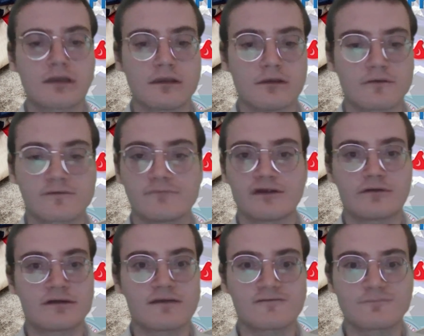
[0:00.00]
Okay, Yossi,
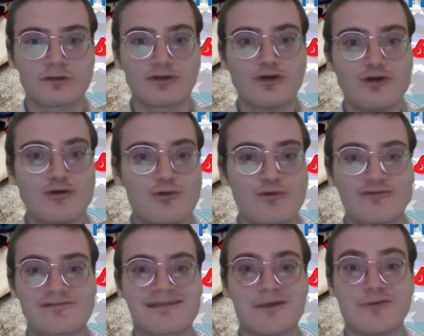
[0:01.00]
very nice, but
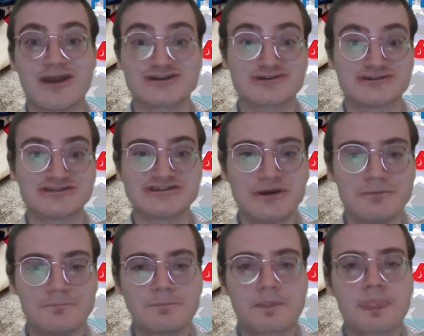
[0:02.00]
we used to say we could trust
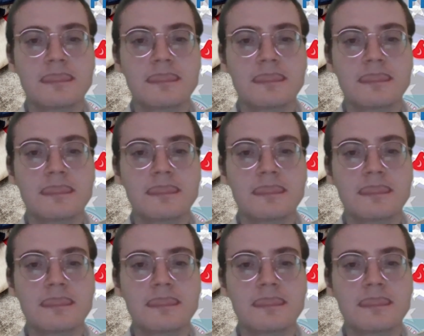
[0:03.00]
you.